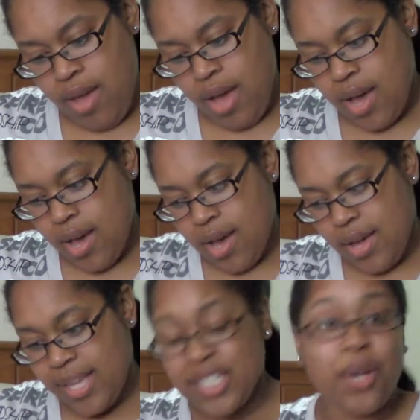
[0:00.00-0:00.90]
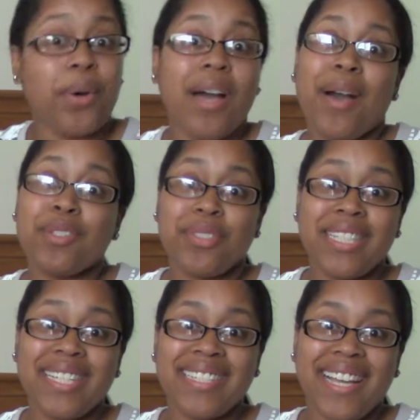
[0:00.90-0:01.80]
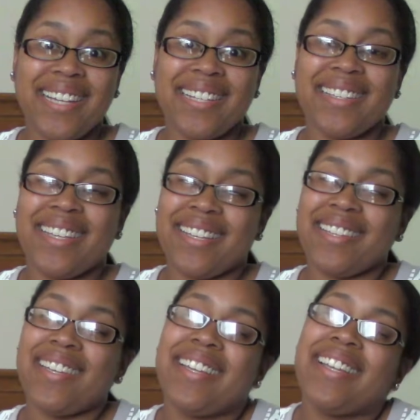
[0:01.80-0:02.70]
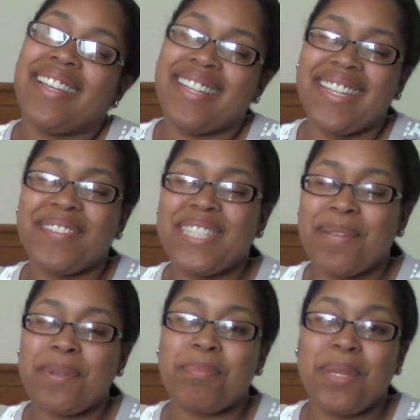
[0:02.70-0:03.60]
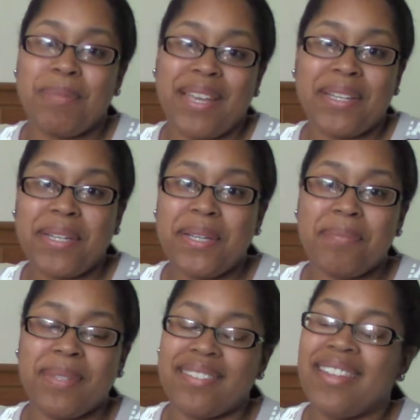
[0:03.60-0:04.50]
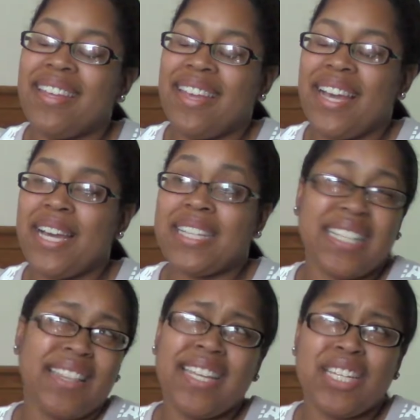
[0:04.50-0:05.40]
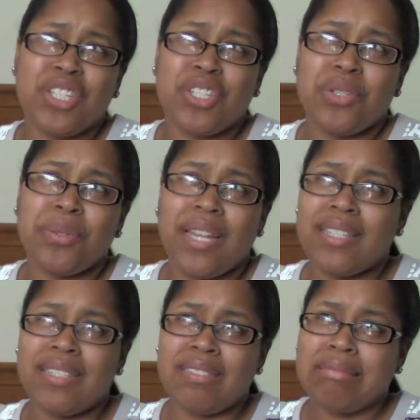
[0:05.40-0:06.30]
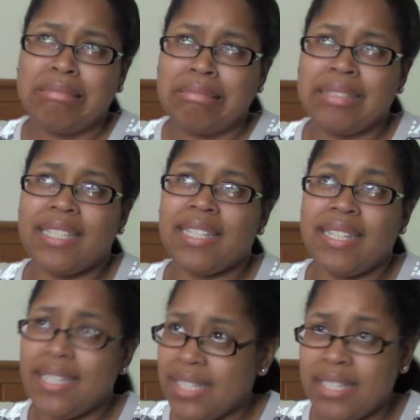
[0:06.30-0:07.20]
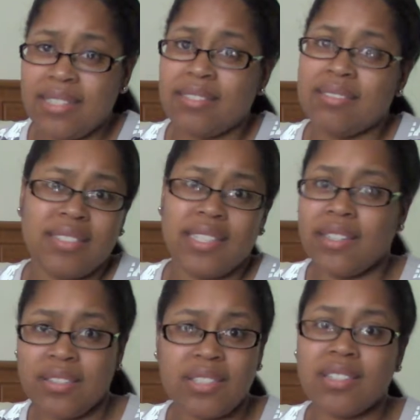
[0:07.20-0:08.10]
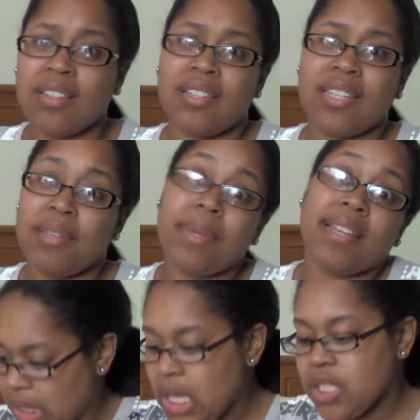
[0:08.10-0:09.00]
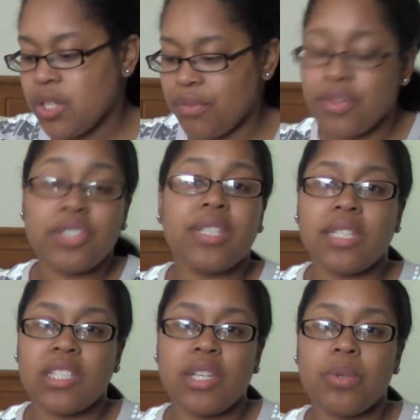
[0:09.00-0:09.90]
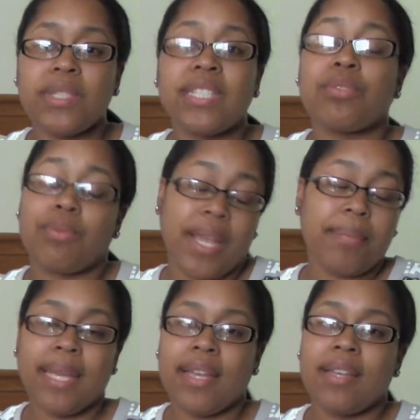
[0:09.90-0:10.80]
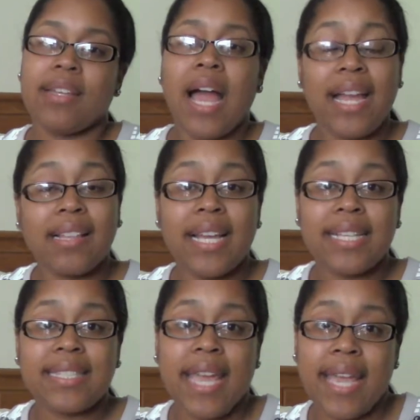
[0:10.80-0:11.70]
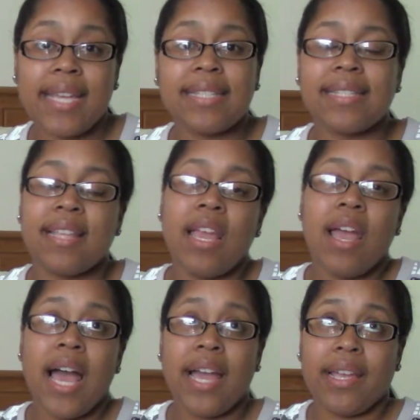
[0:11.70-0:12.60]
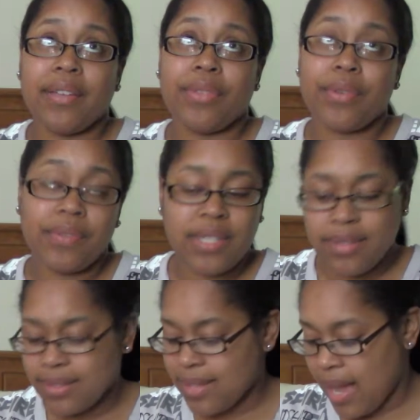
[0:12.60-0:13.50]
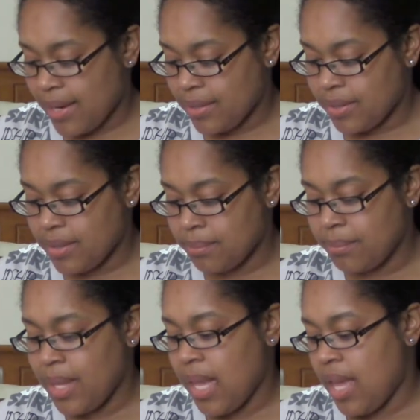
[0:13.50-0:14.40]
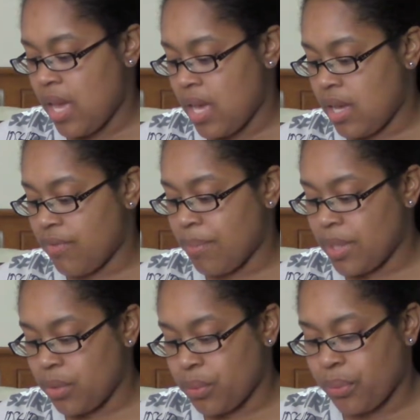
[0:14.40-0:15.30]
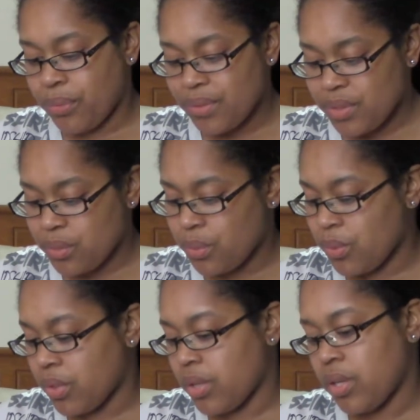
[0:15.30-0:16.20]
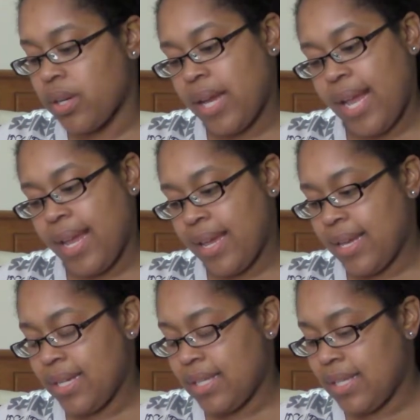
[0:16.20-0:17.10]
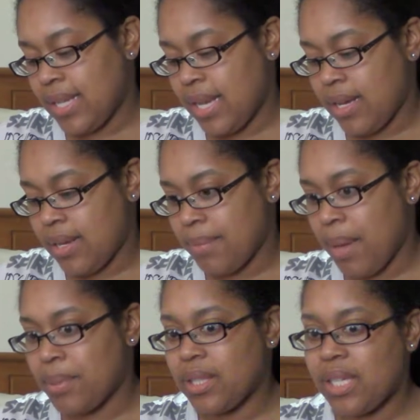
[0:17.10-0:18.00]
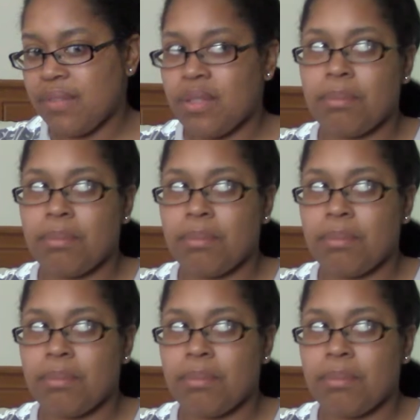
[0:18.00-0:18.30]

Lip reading: So I was really excited that it was able to pick back up, and because I think in June I didn't get any sales on eBay. So the first thing that sold was Ray-Ban eyeglass case. I thrifted this item from my local thrift store, and I believe the